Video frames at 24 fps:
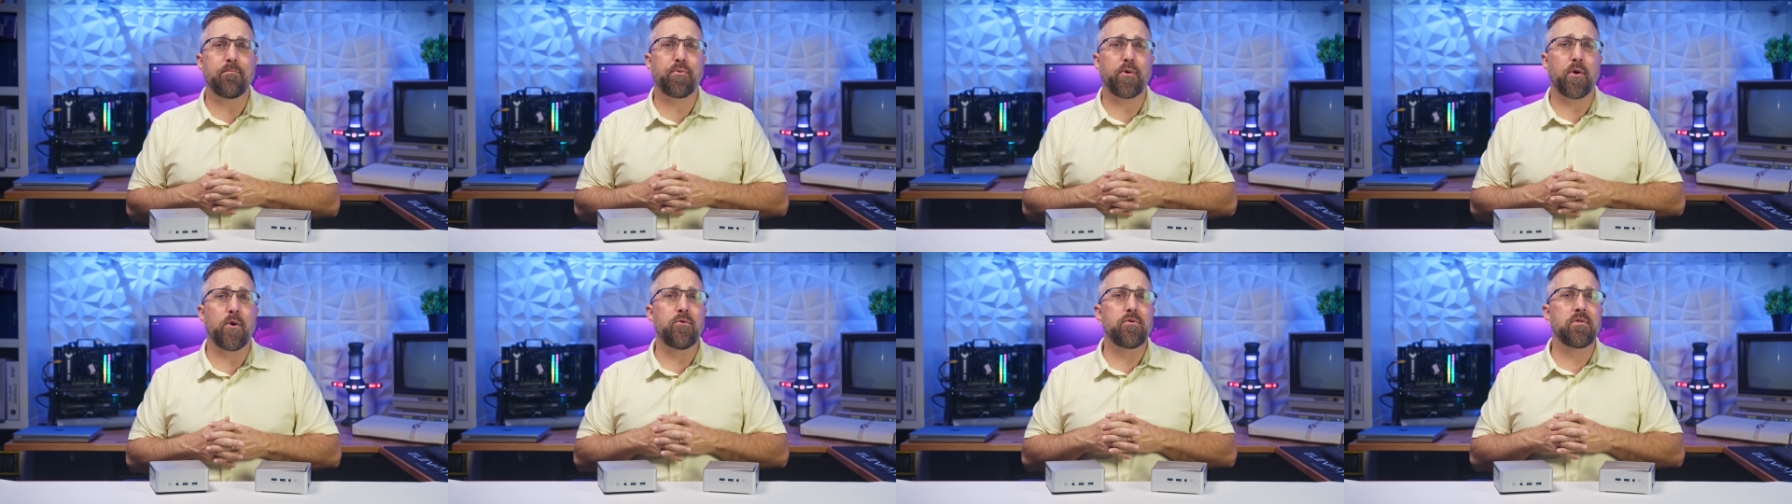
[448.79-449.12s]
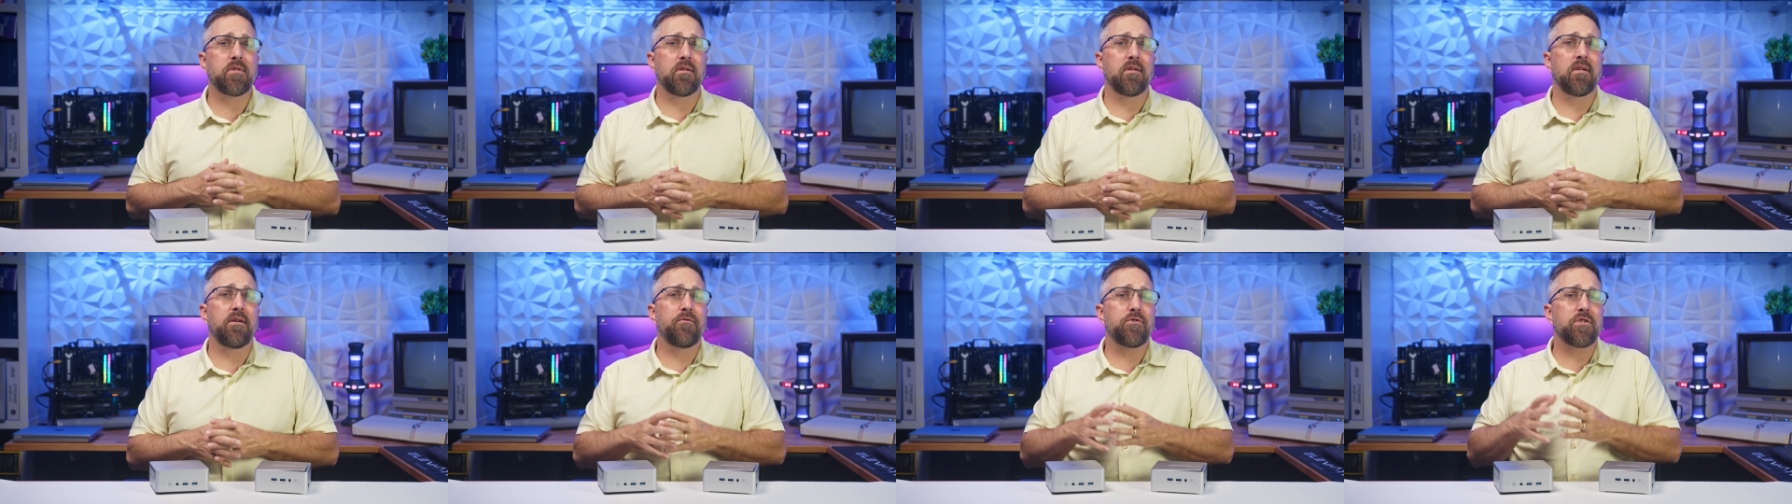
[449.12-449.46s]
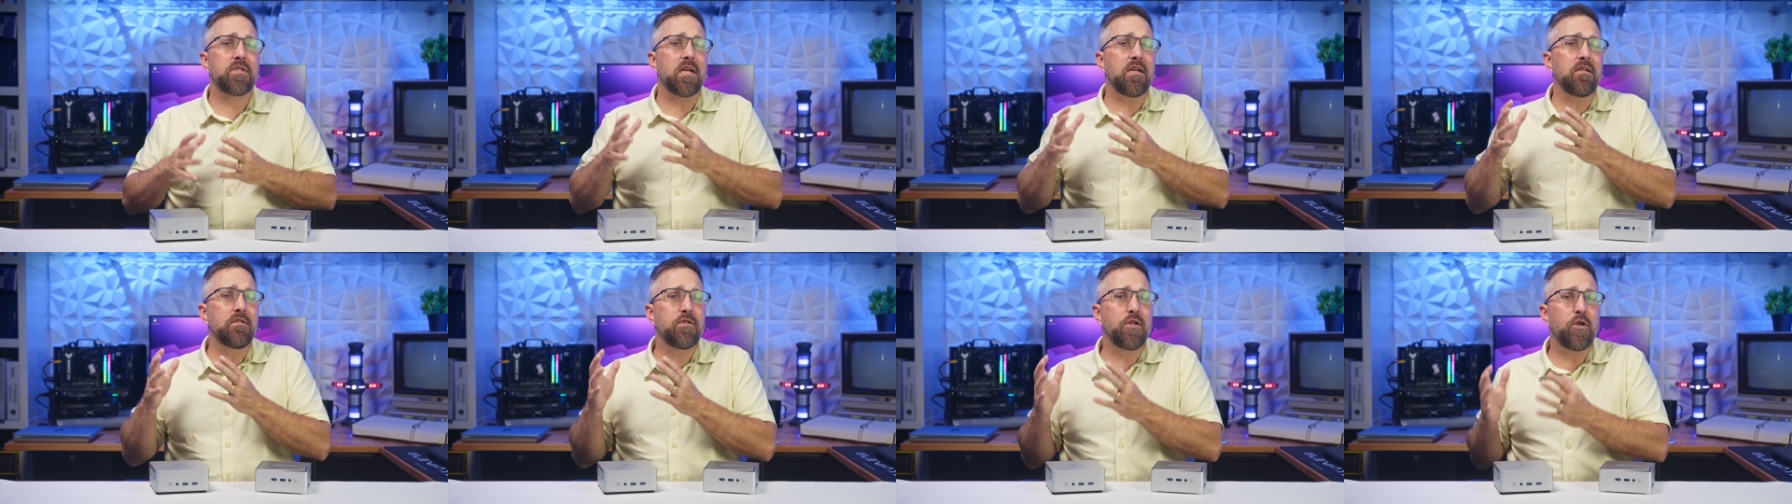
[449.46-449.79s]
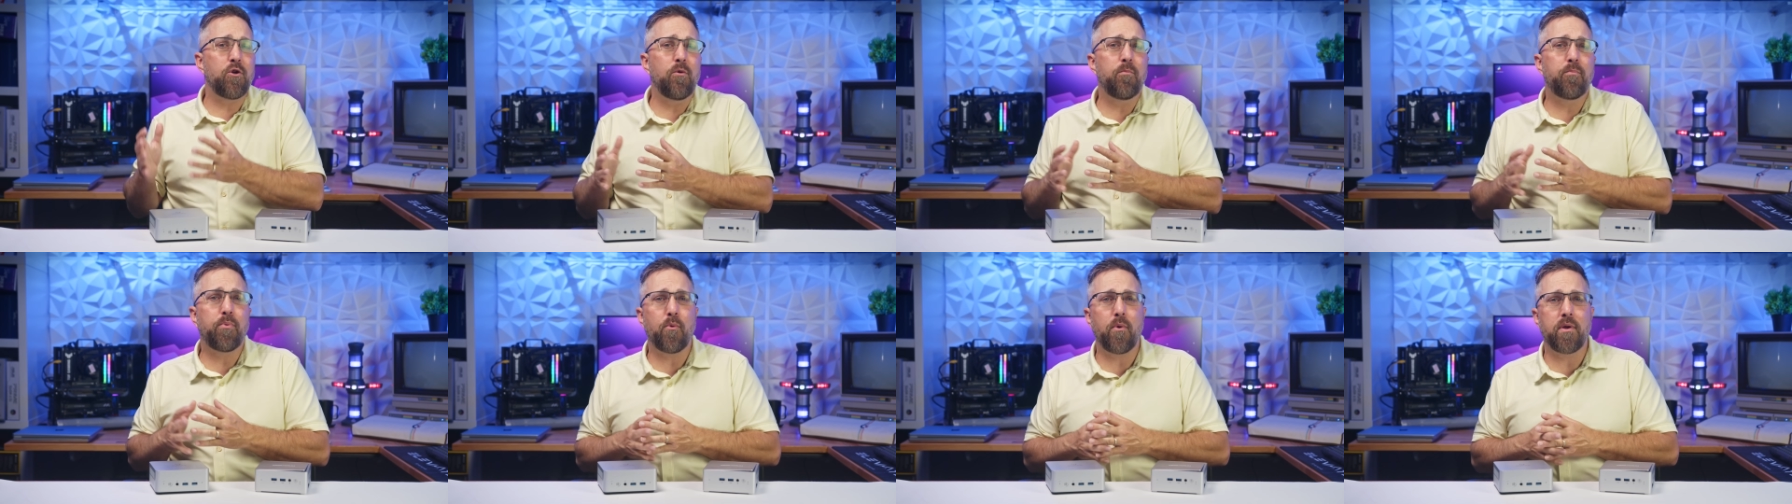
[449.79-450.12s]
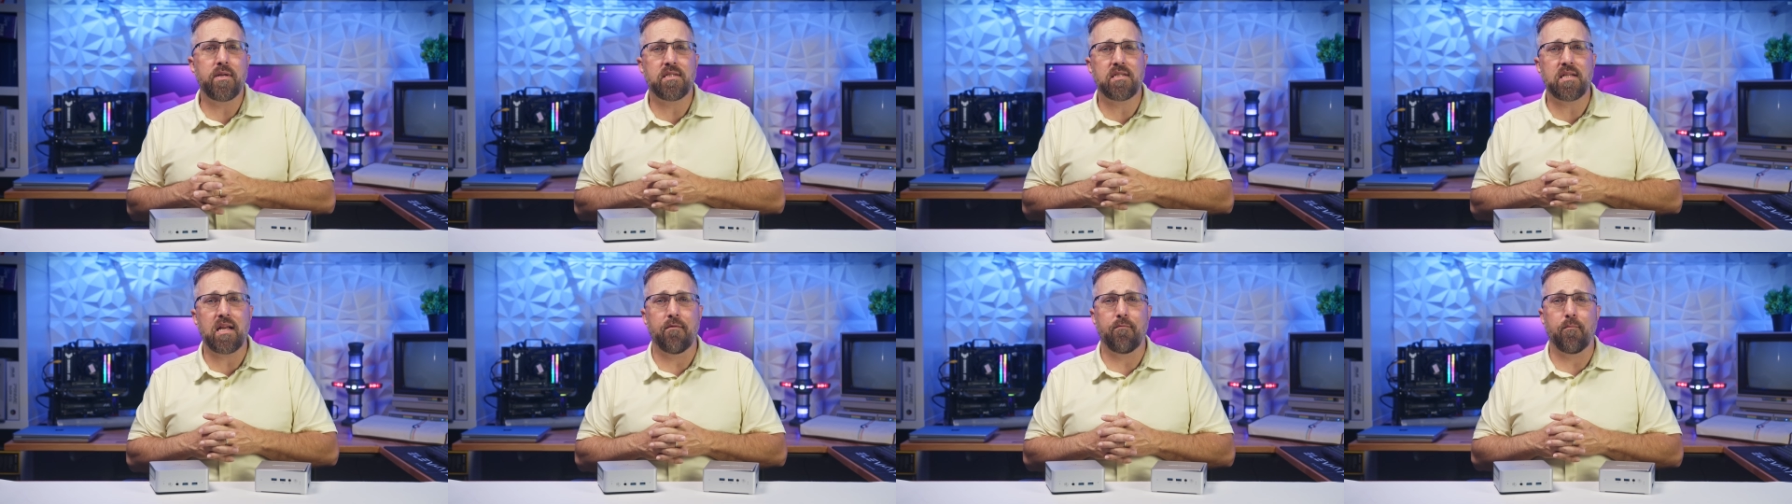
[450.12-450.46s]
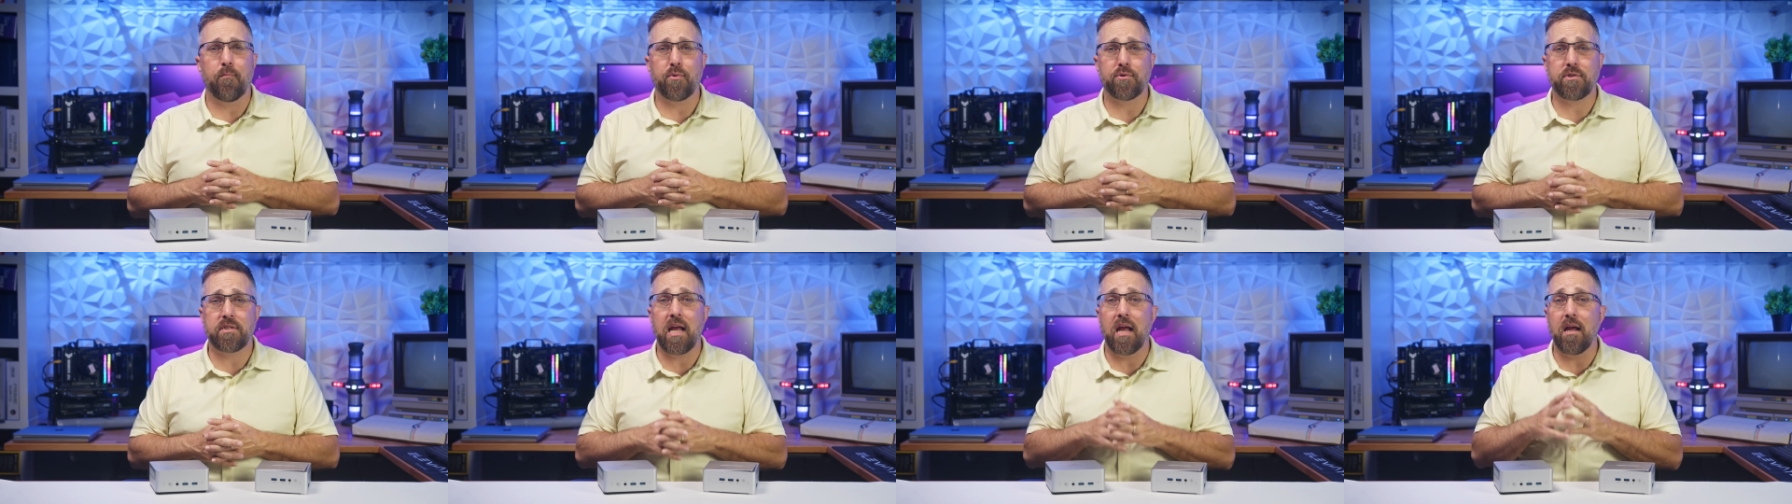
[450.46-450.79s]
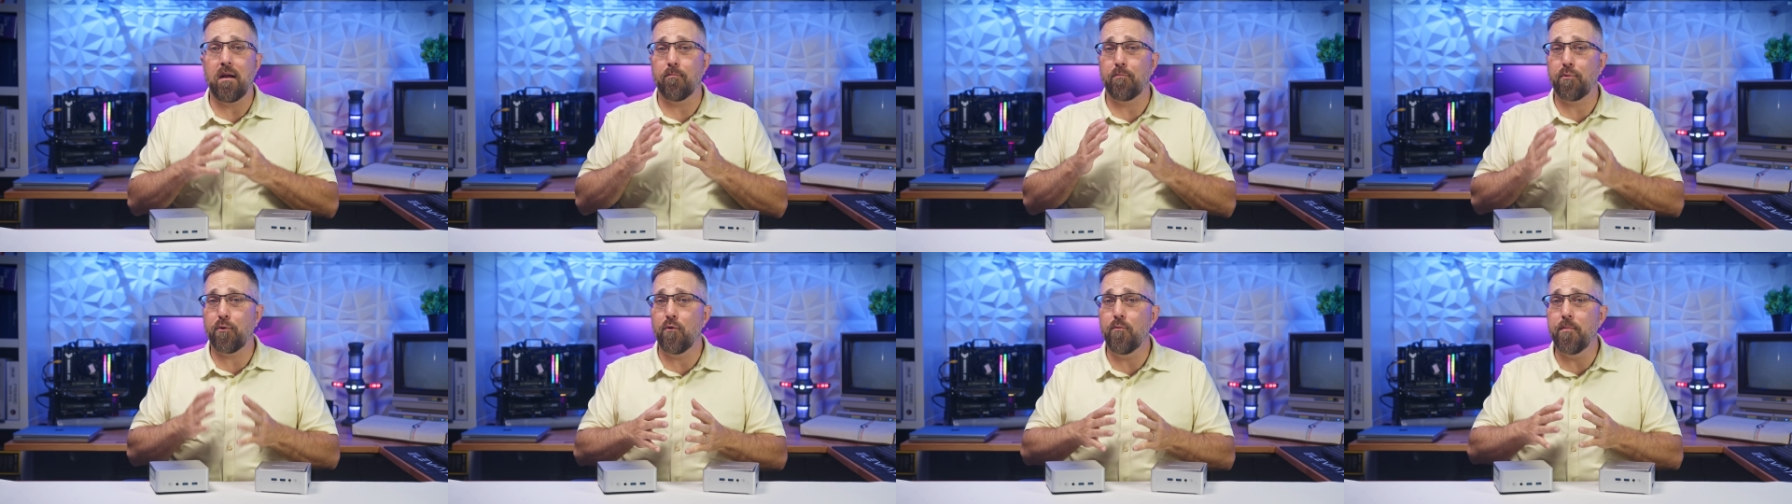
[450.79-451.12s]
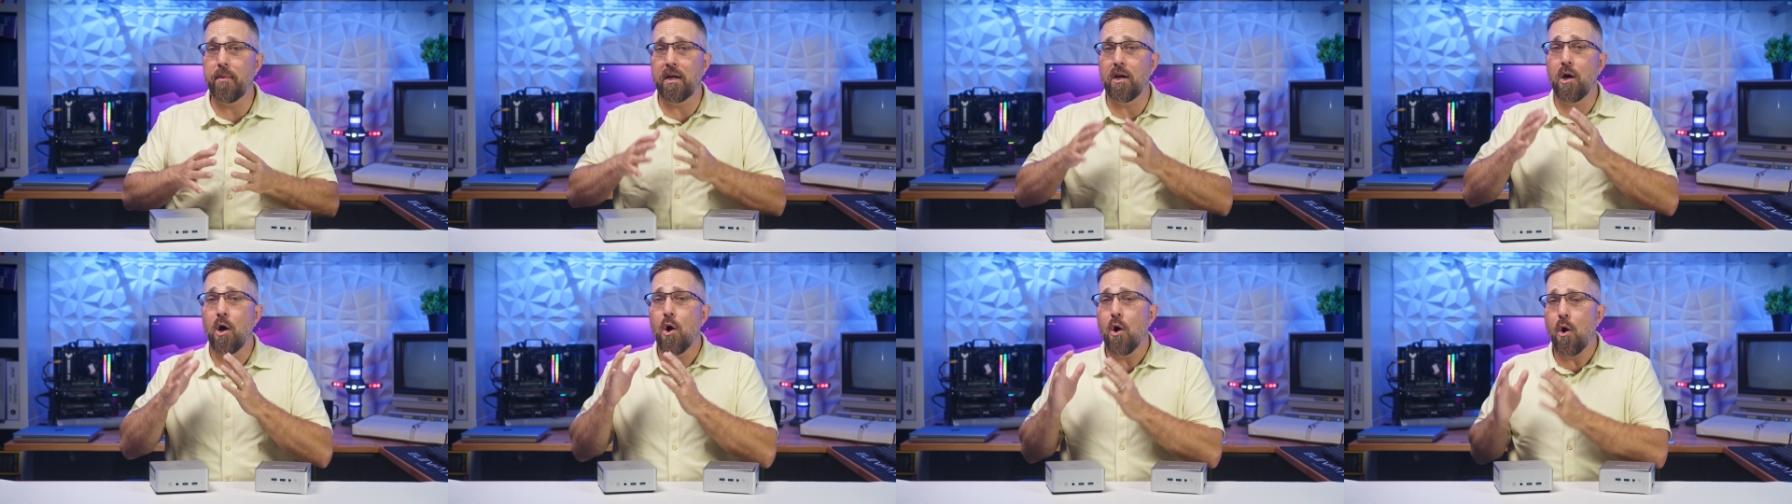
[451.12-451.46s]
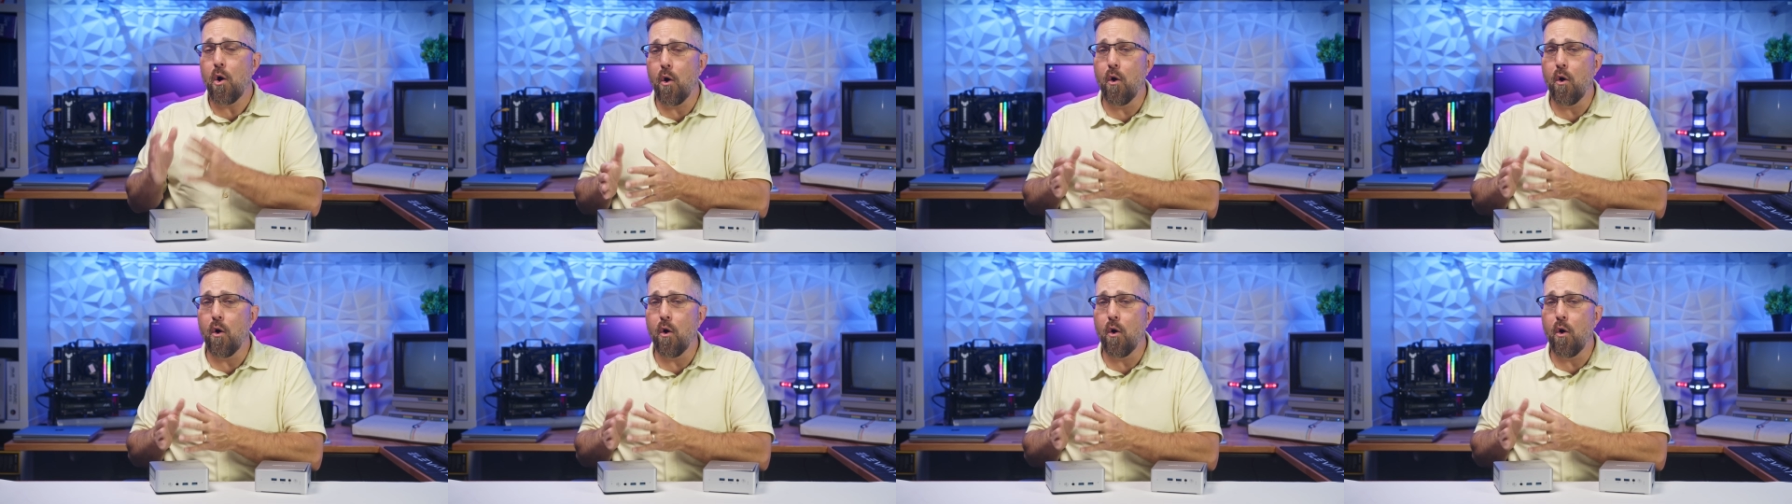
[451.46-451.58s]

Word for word: Pro delivers a 2.7% improvement